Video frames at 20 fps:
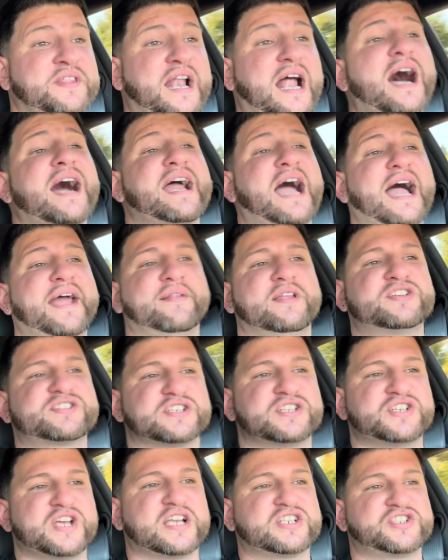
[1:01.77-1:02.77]
I highly
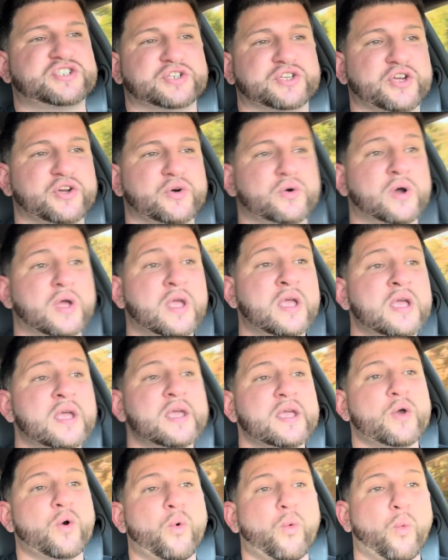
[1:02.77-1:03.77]
suggest you do
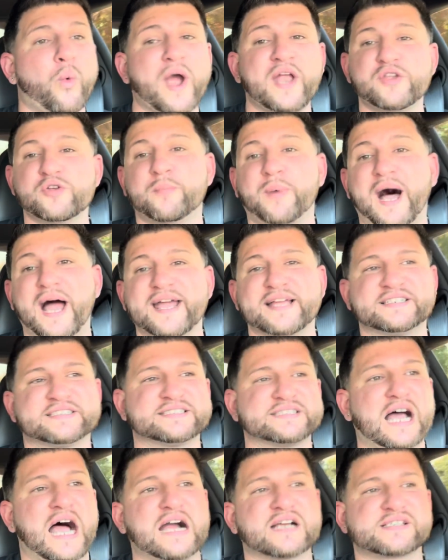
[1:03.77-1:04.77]
when you buy a
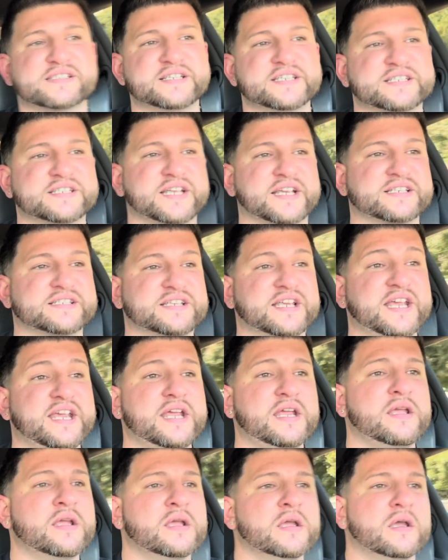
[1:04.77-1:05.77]
stock
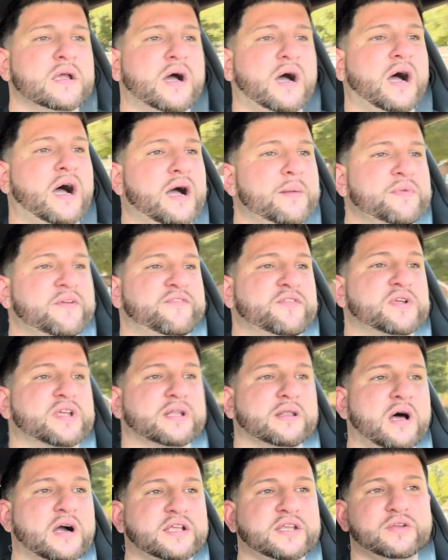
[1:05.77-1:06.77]
C6Z. If you get
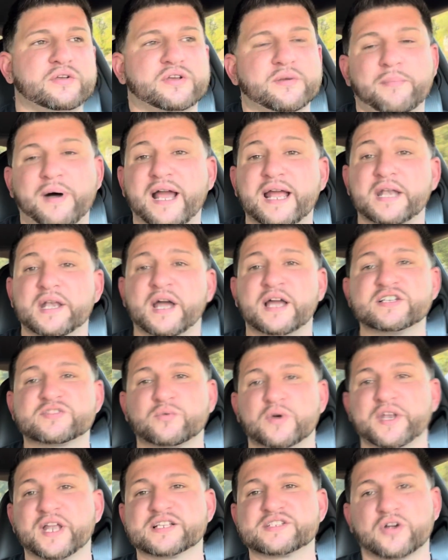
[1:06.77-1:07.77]
lucky, you can buy a nice
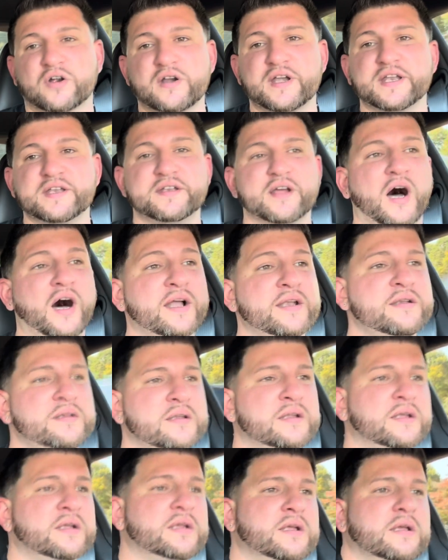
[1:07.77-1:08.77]
one that's already done,
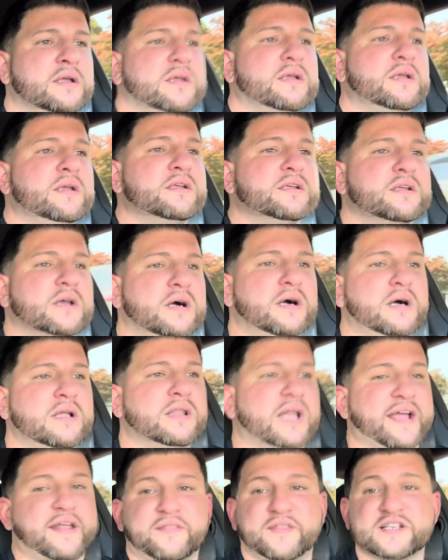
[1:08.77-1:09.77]

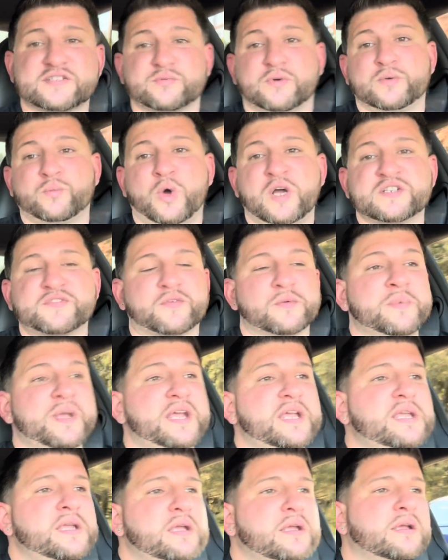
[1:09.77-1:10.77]
like this one was for
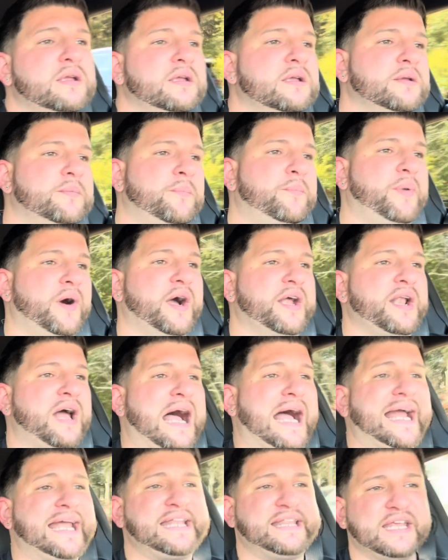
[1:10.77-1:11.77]
me. But
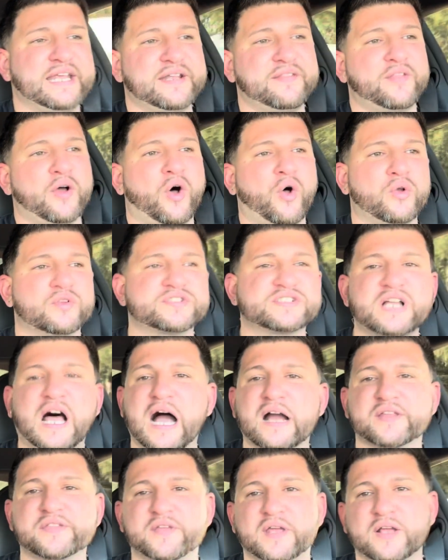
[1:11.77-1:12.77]
I did the whole
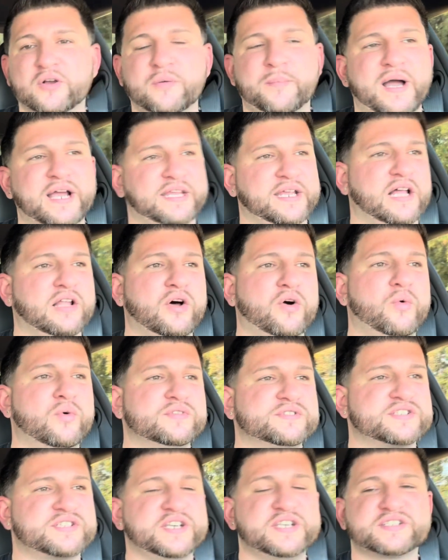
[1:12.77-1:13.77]
stock thing on my yellow
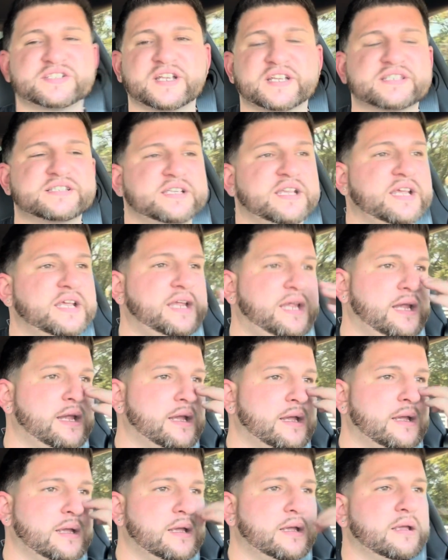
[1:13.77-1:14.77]

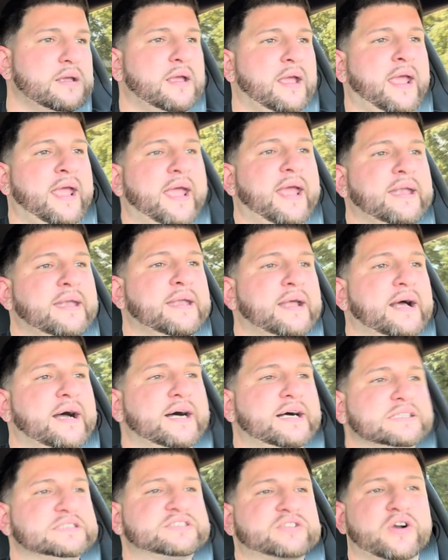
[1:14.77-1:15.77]
C6Z and
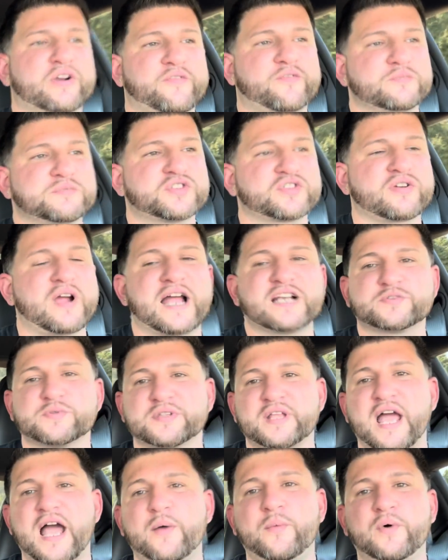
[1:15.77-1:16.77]
started from scratch with
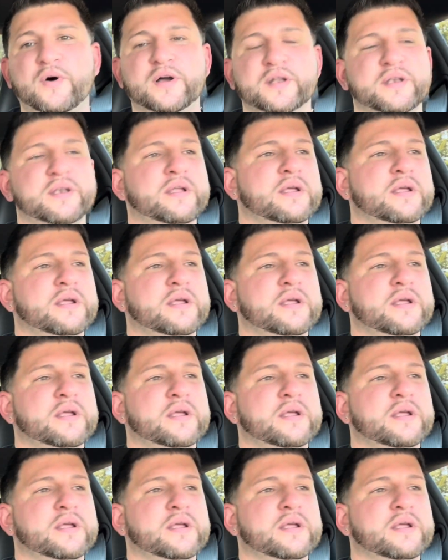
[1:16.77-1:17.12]
that one.